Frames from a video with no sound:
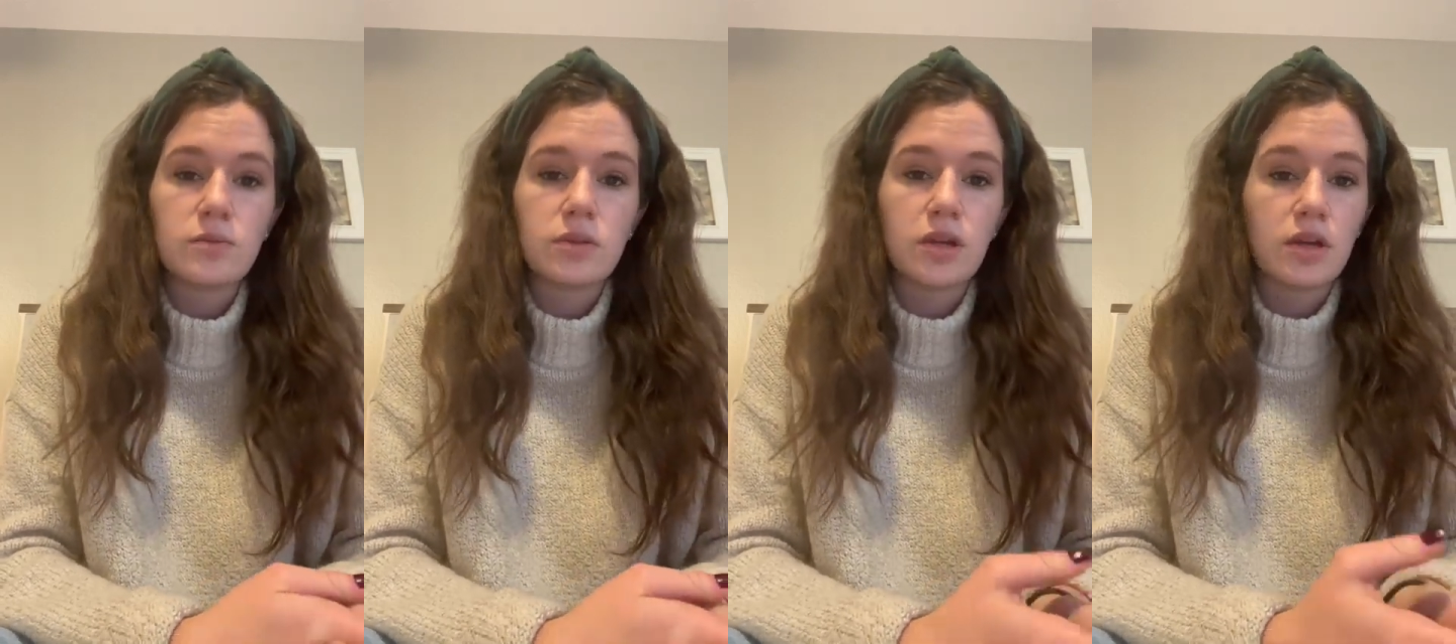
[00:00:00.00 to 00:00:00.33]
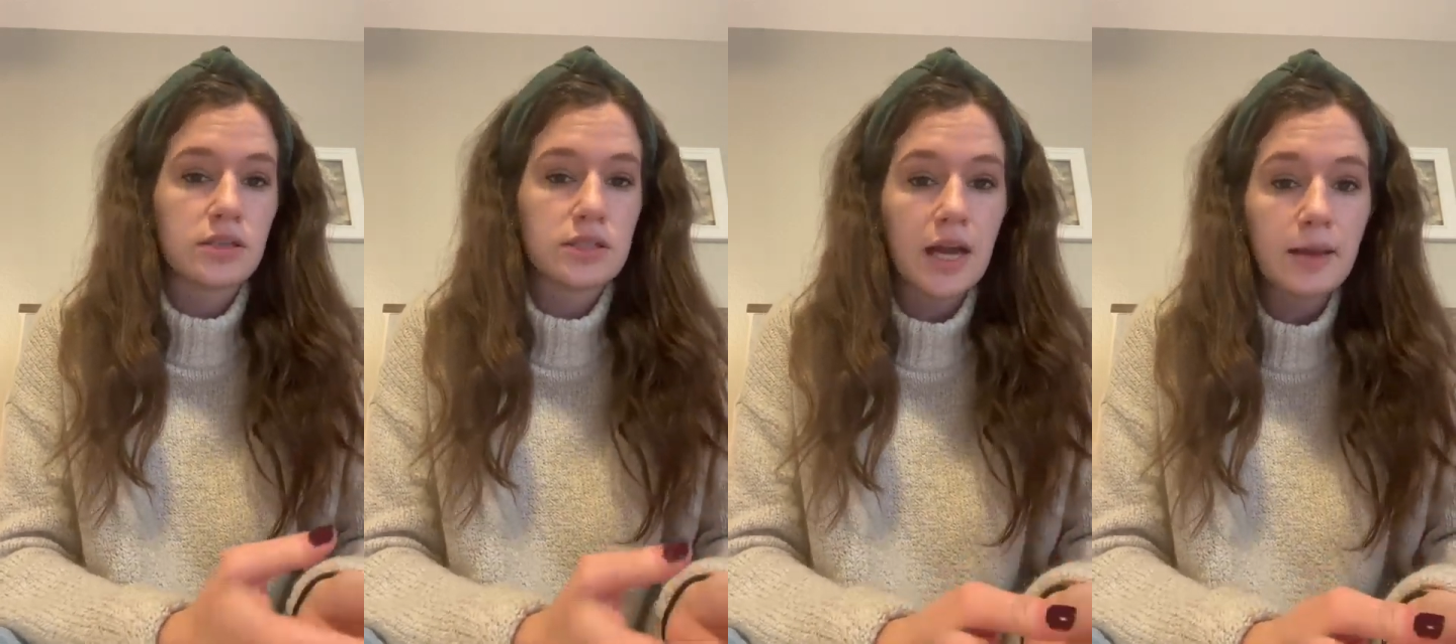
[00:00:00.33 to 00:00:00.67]
with their
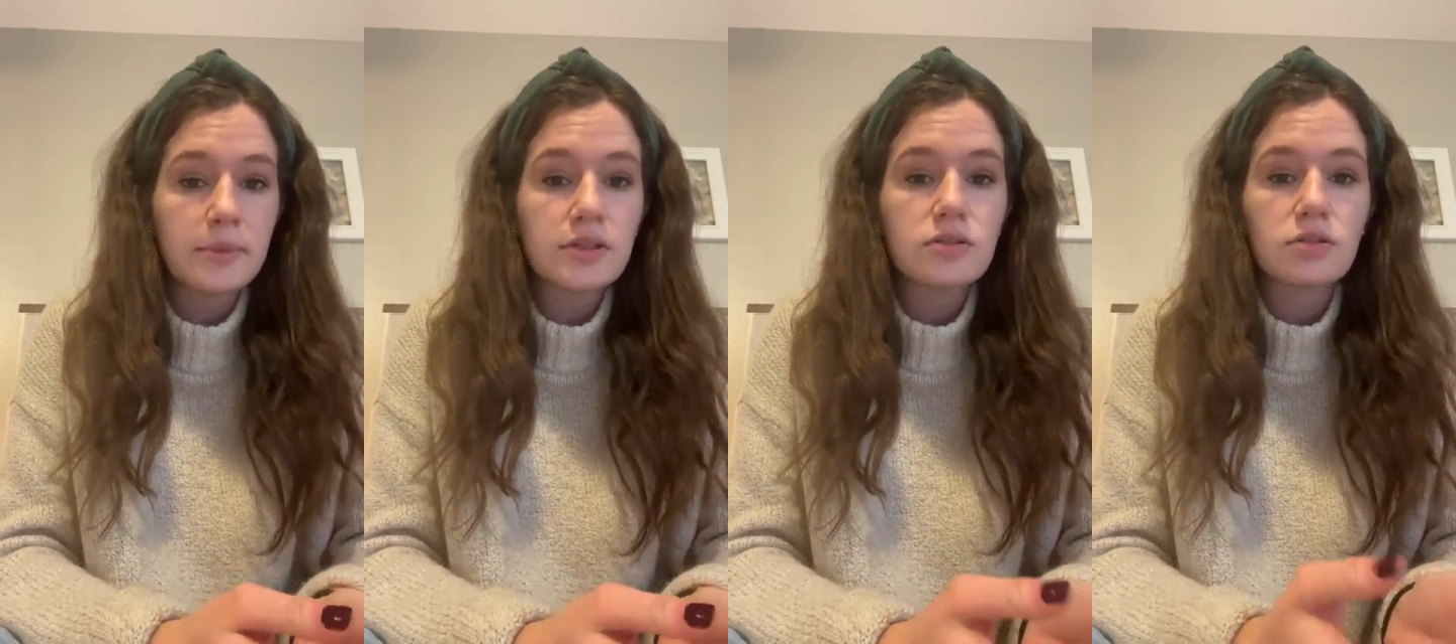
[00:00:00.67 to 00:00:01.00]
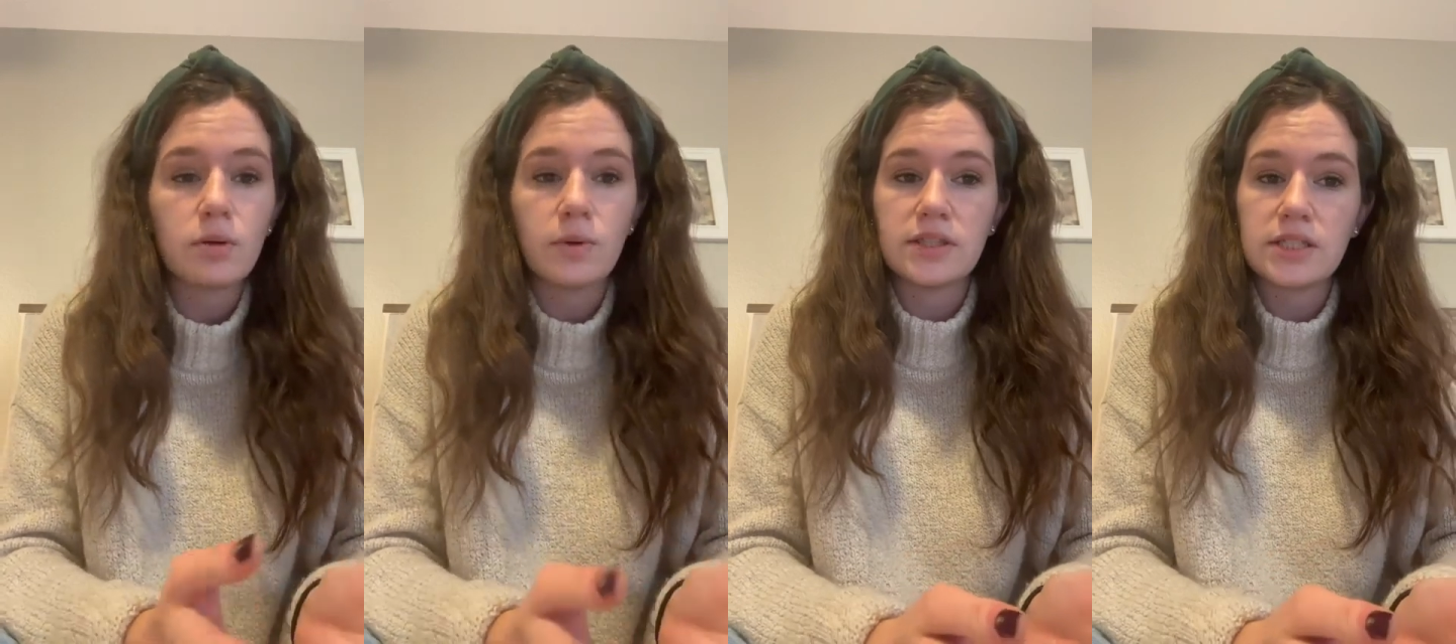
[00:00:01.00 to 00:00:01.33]
assignments
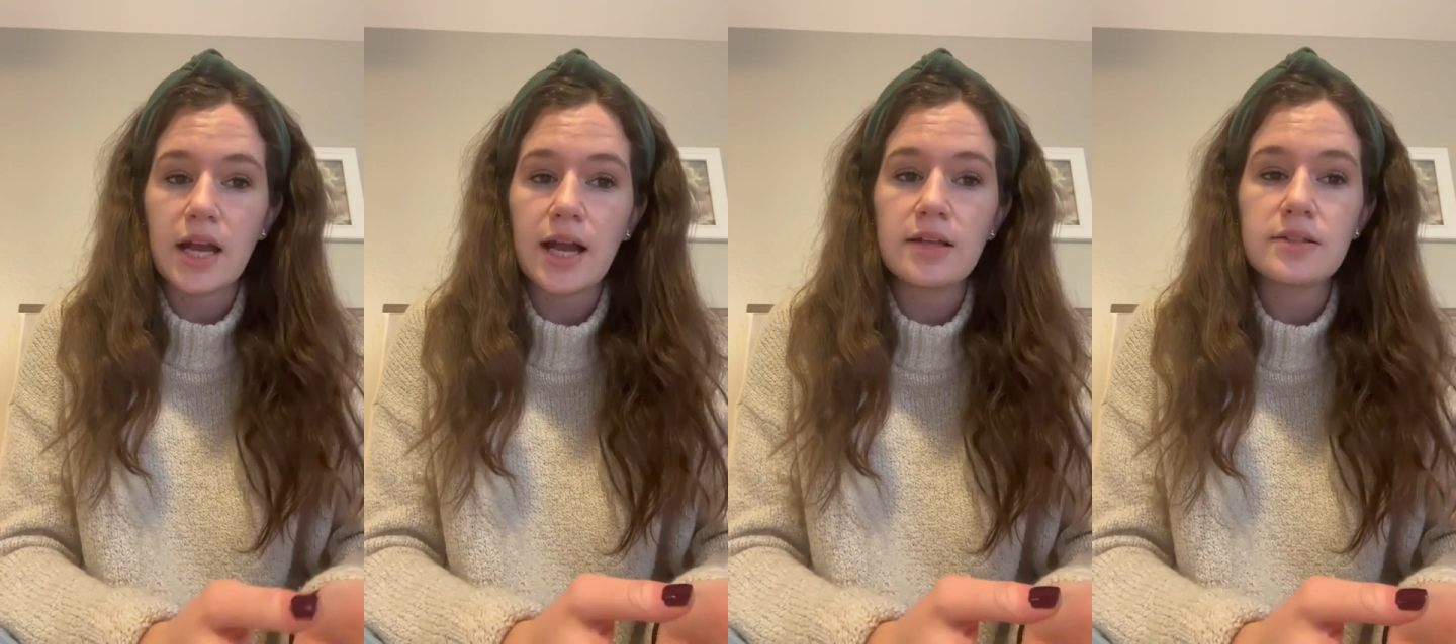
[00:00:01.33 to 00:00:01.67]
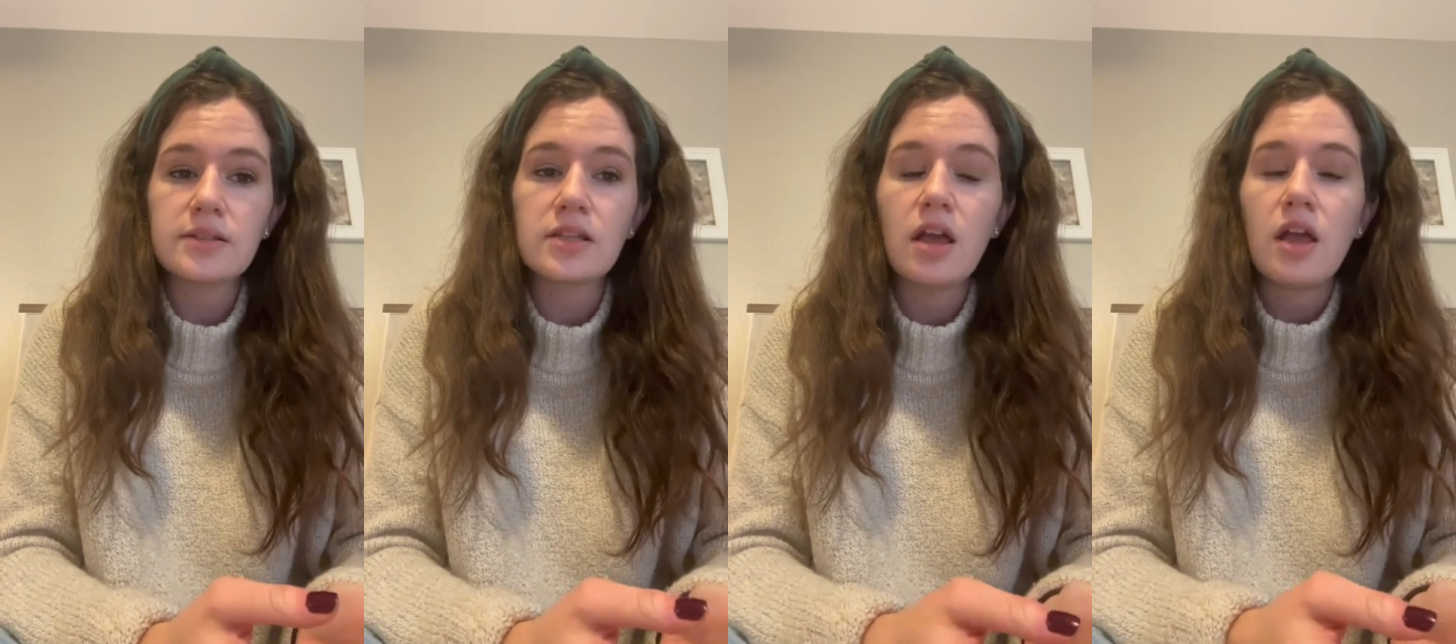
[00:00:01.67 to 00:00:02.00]
or with
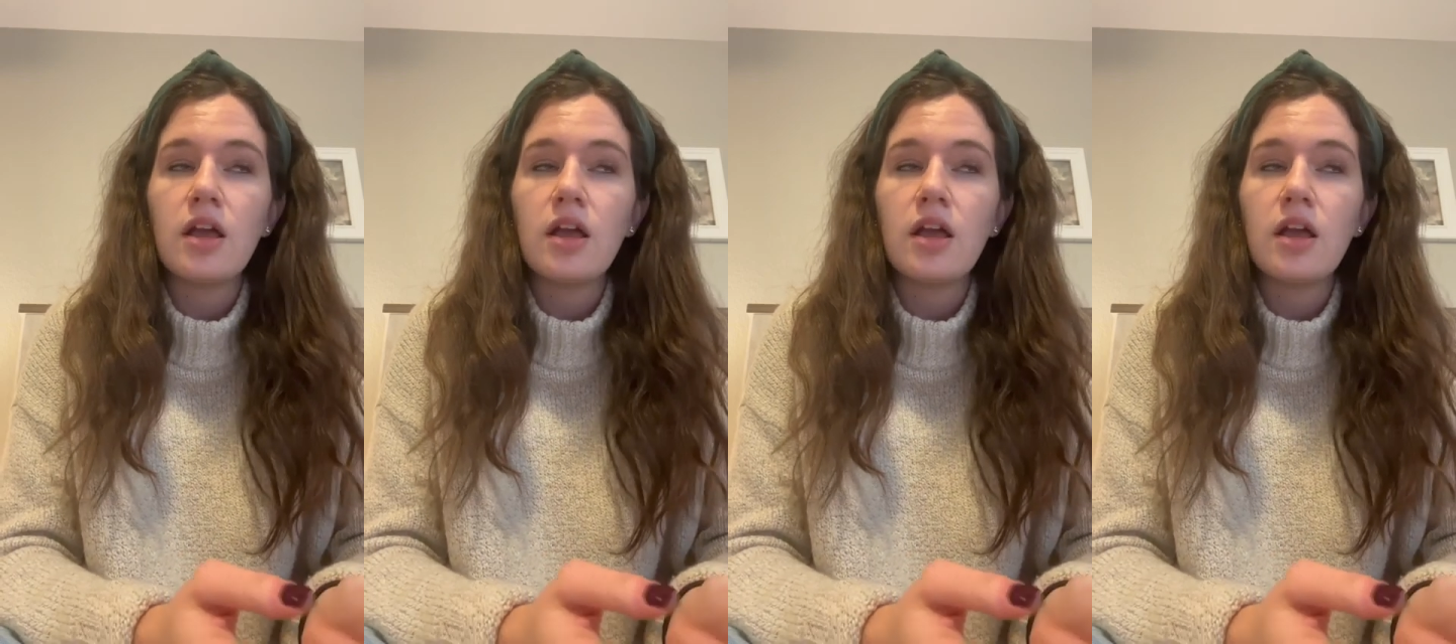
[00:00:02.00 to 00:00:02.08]
tests,